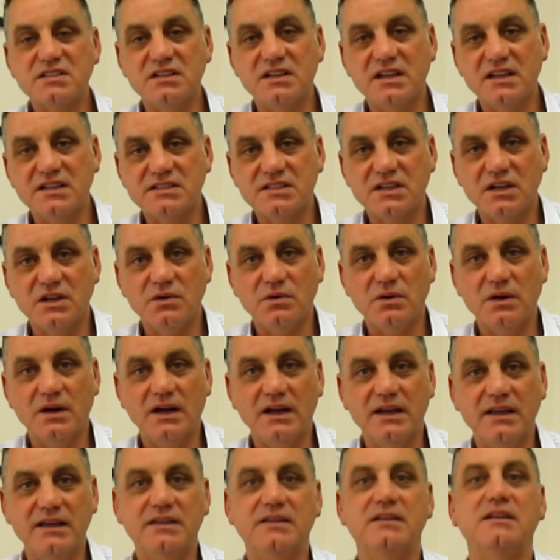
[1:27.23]
an
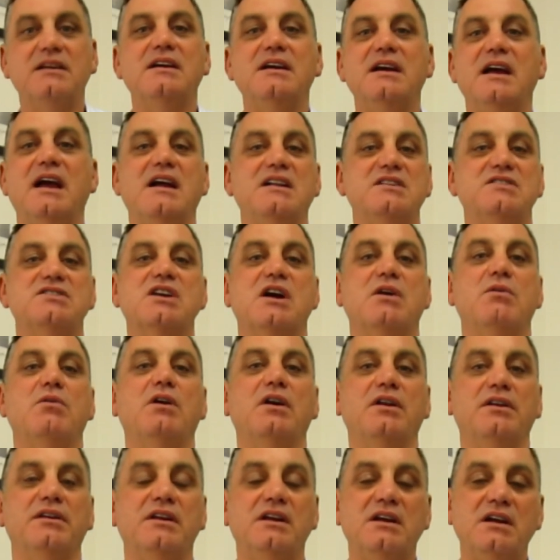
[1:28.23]
SOA, and so
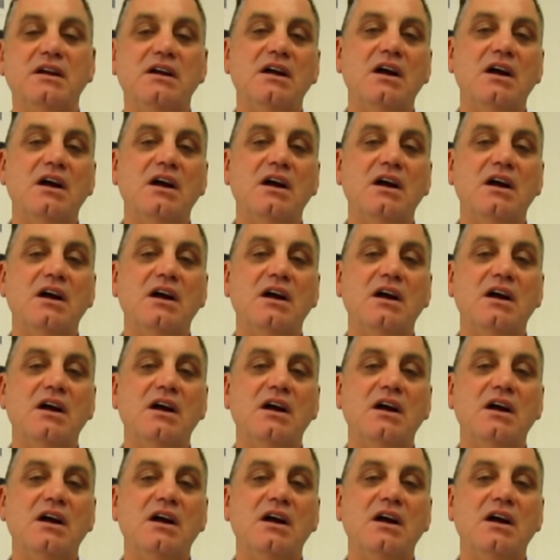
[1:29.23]
on.